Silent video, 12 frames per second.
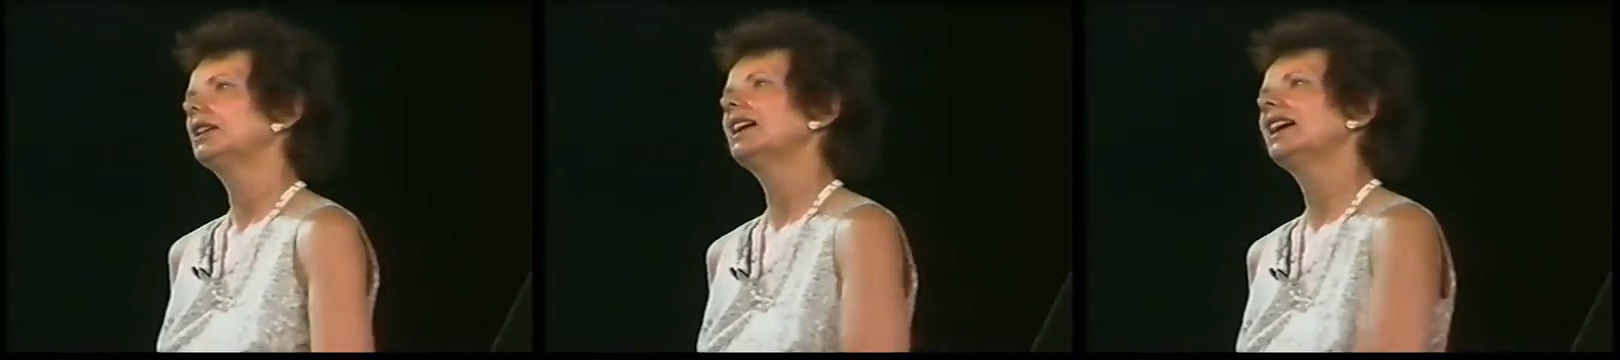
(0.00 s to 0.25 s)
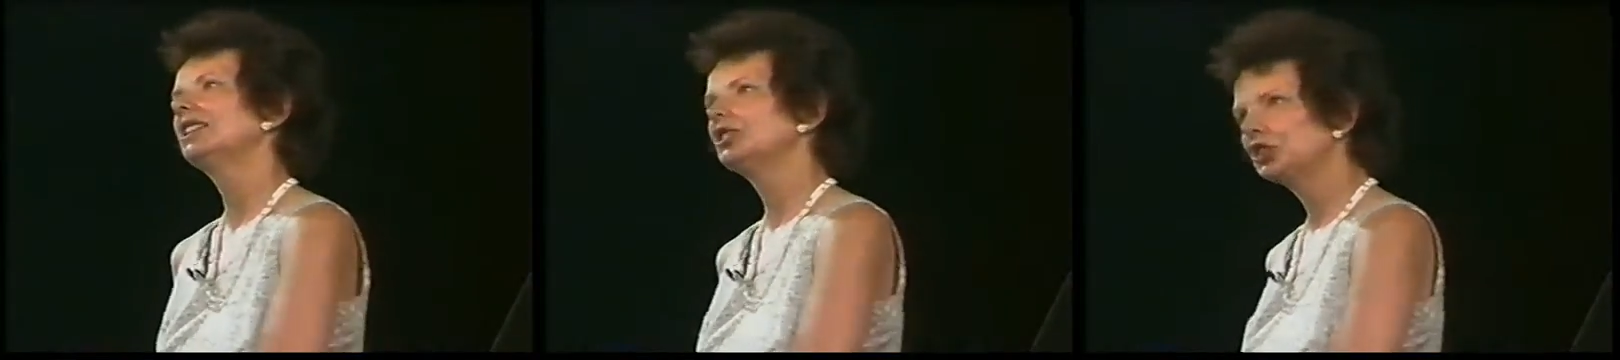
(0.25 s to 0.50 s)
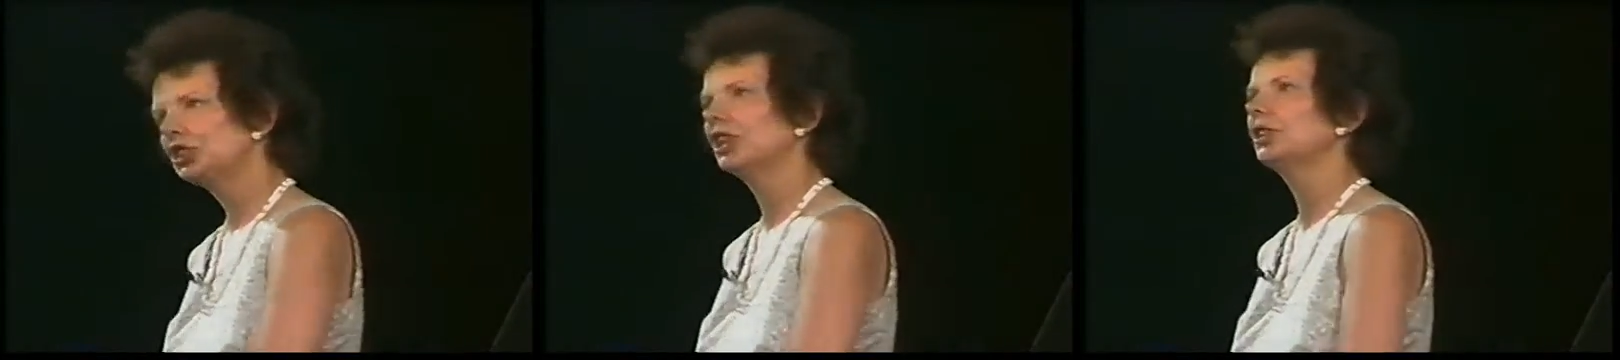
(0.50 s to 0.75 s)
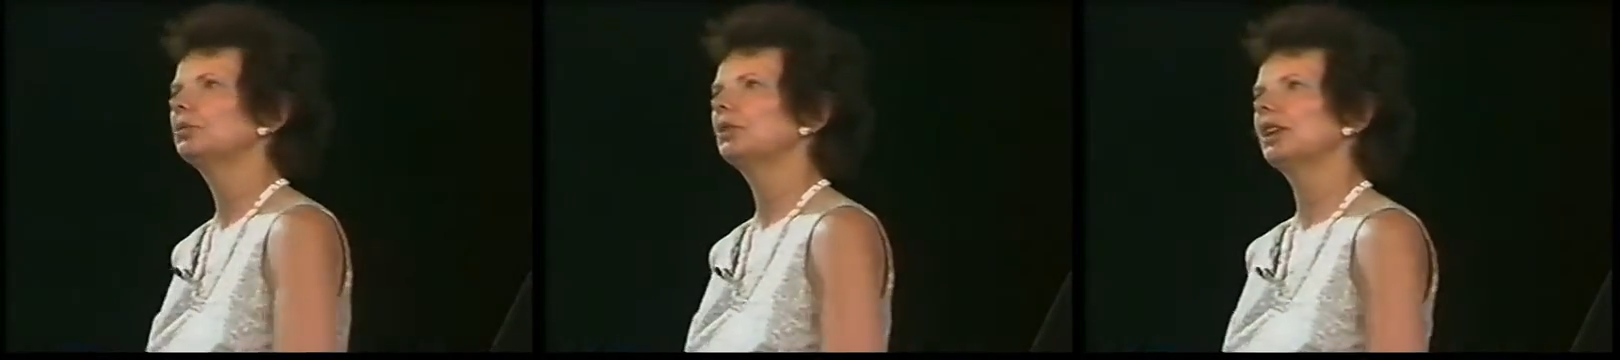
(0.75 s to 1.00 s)
that is
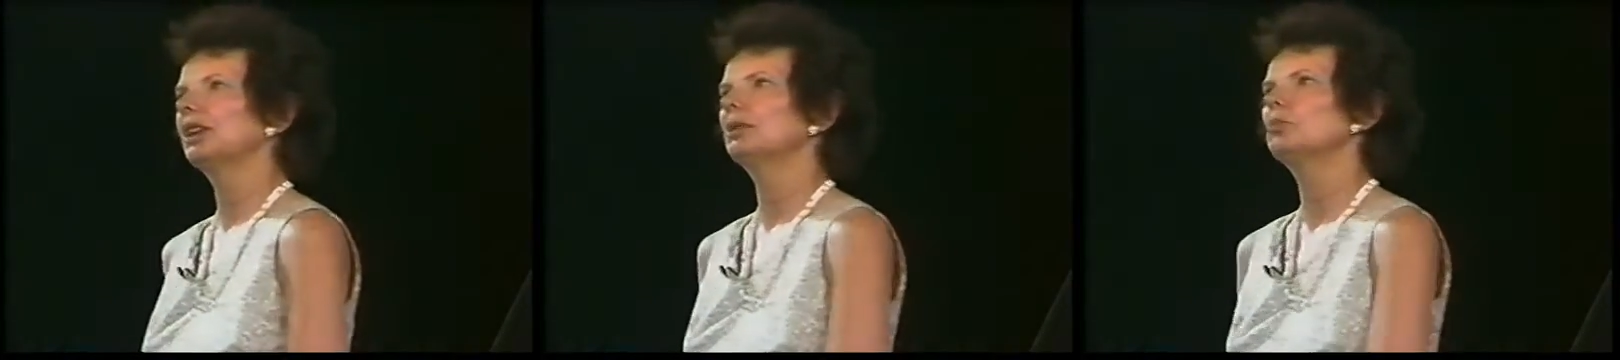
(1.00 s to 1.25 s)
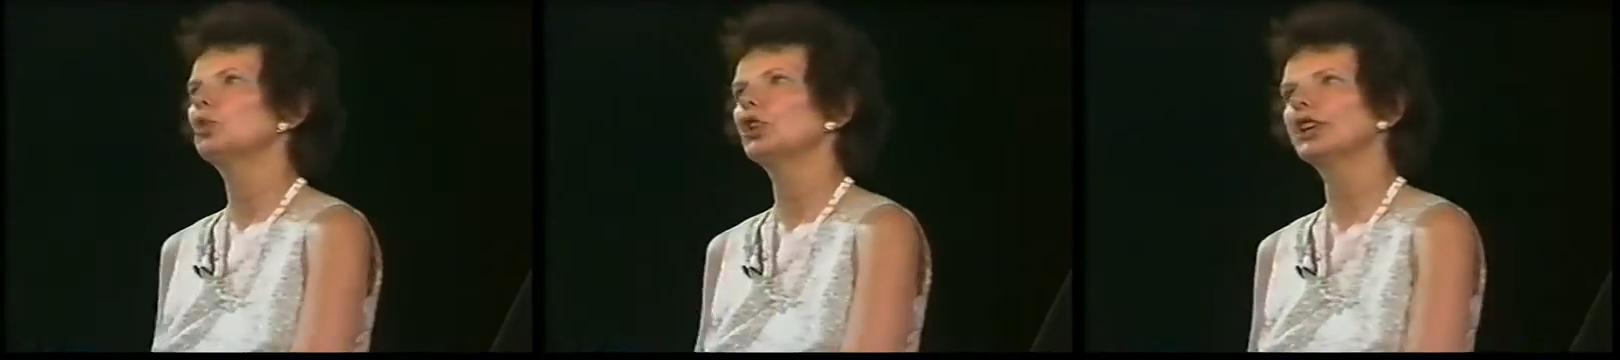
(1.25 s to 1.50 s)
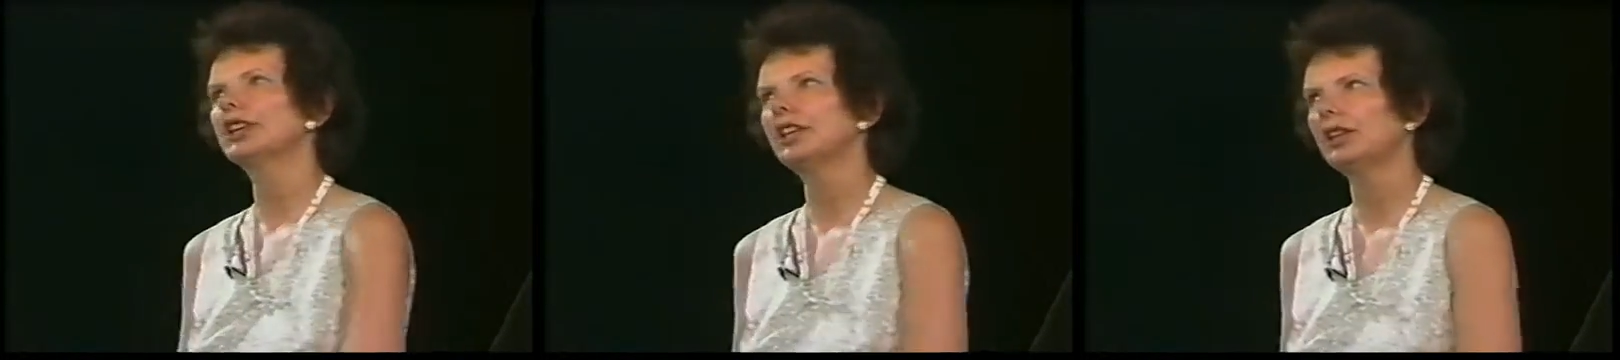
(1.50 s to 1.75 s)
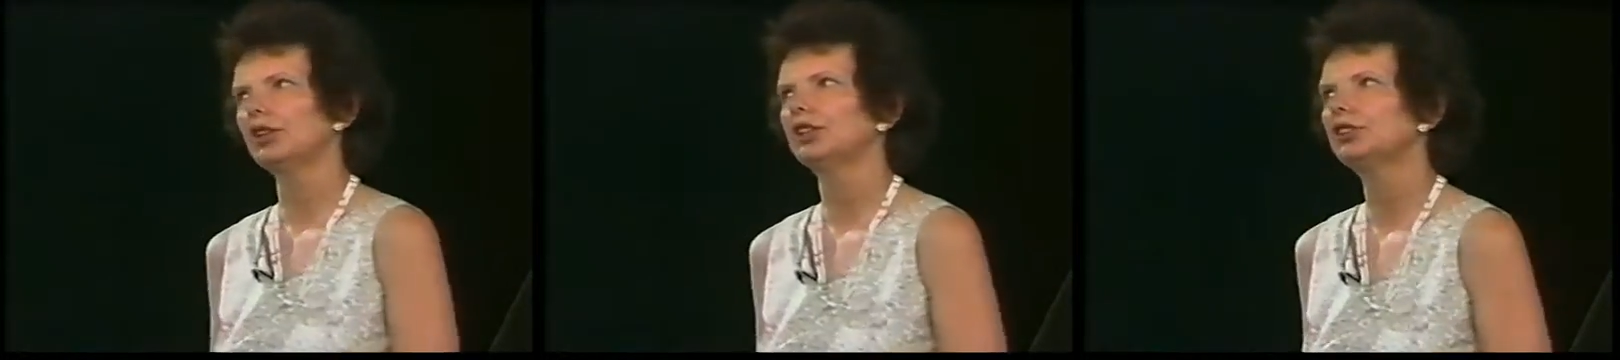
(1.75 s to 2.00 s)
generating more
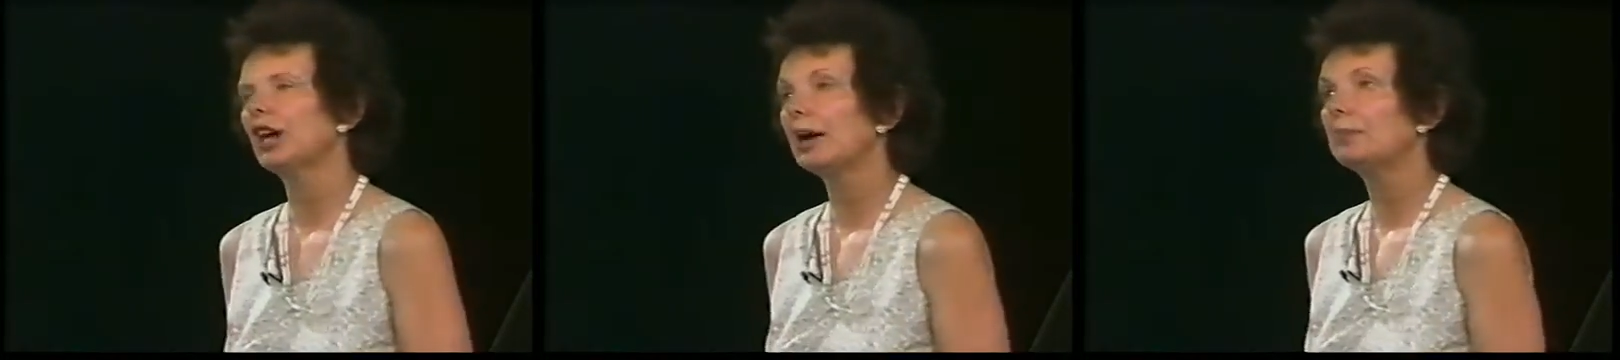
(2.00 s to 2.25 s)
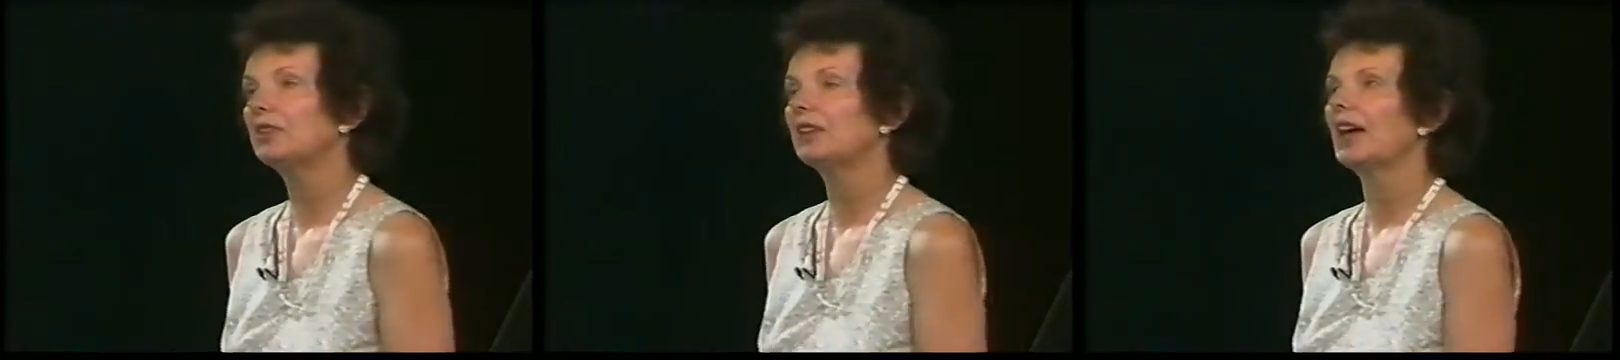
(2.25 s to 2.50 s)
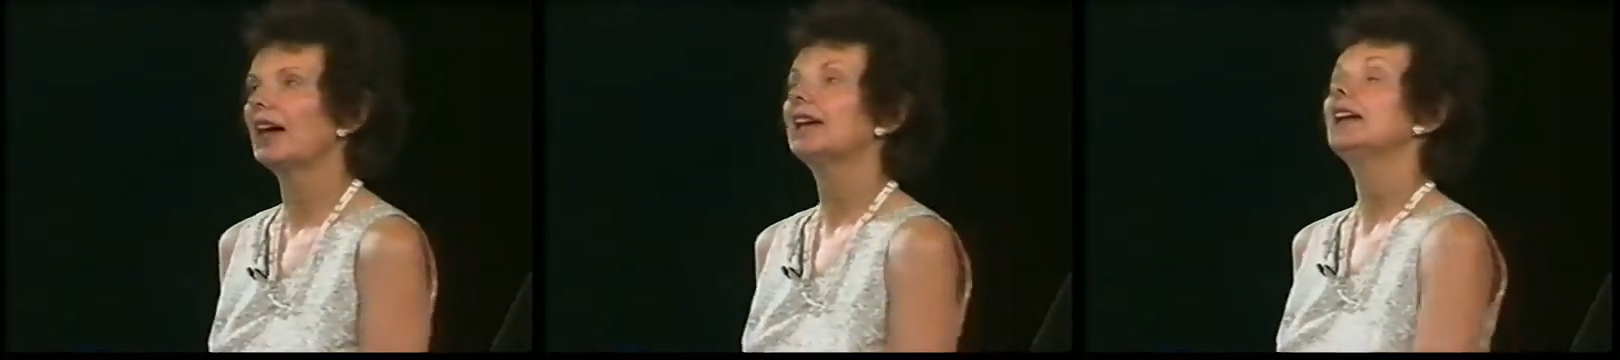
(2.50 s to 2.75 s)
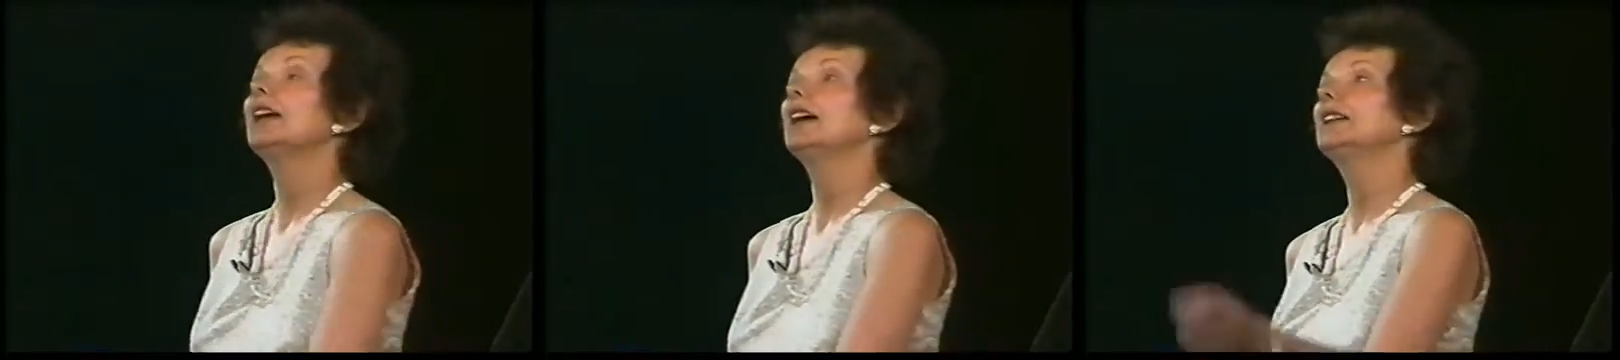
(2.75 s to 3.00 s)
heat on top of that,